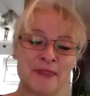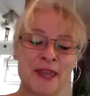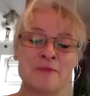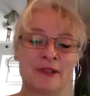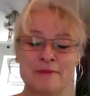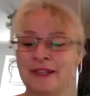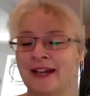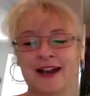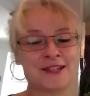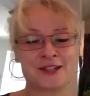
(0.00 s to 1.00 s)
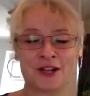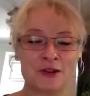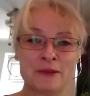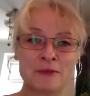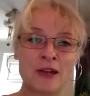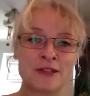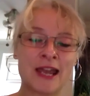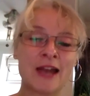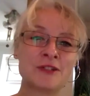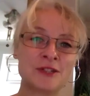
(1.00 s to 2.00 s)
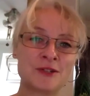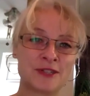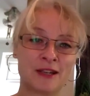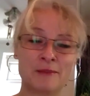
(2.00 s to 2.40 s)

but I mean, I don't know. I mean, how do you see,